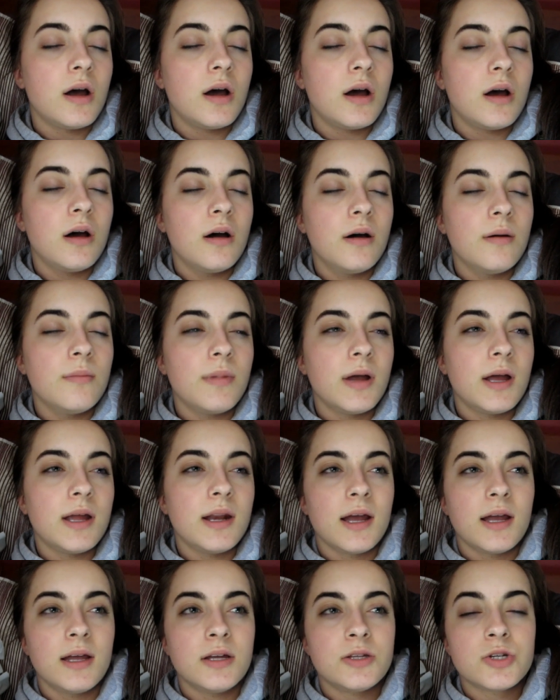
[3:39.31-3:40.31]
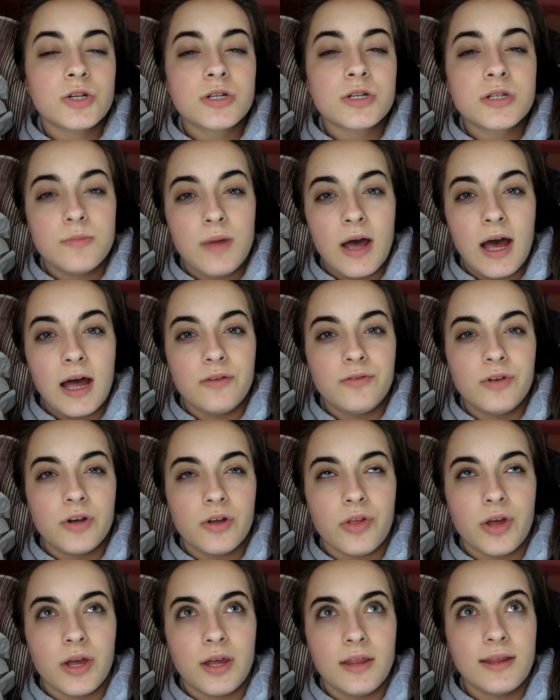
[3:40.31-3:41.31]
Um, and I took some
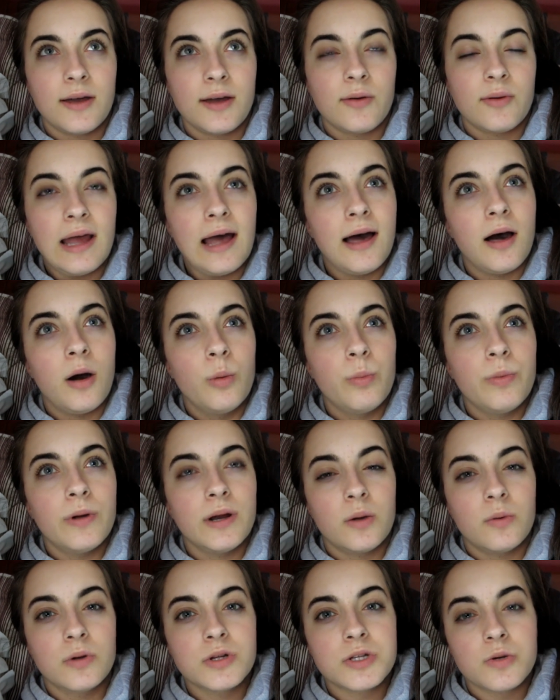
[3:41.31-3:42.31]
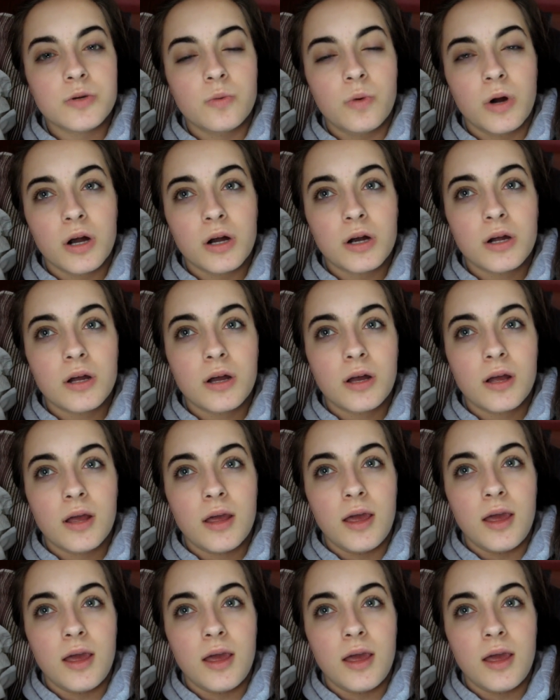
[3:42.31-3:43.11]
Advil thinking that would help, and I went to work.